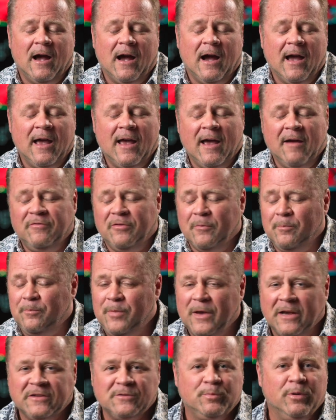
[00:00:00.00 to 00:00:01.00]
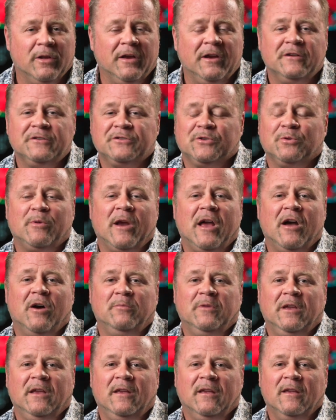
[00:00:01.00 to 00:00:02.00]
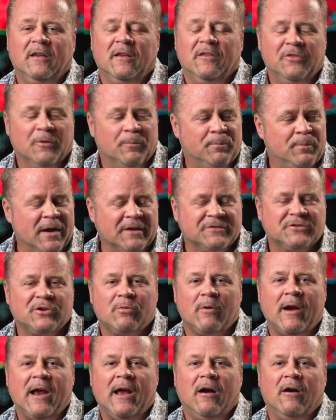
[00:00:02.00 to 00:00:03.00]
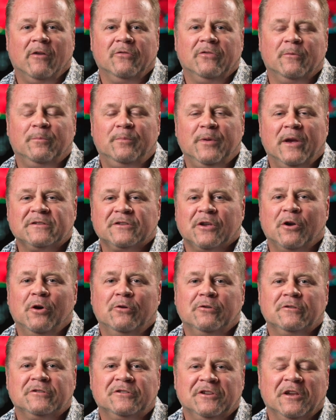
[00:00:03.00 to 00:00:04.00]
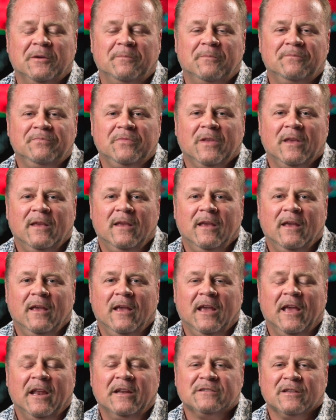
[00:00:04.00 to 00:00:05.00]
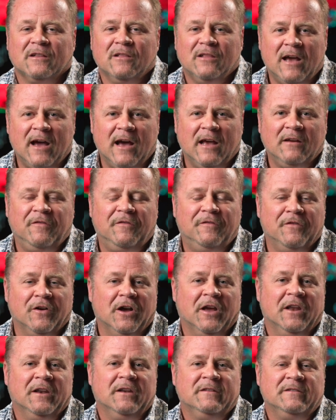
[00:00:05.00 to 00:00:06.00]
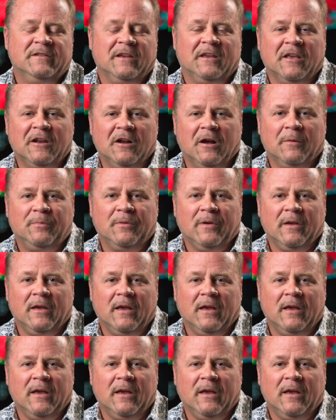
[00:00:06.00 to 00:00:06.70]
I have the best players around me, the best crowd, the best ownership. It is a lot of fun to get up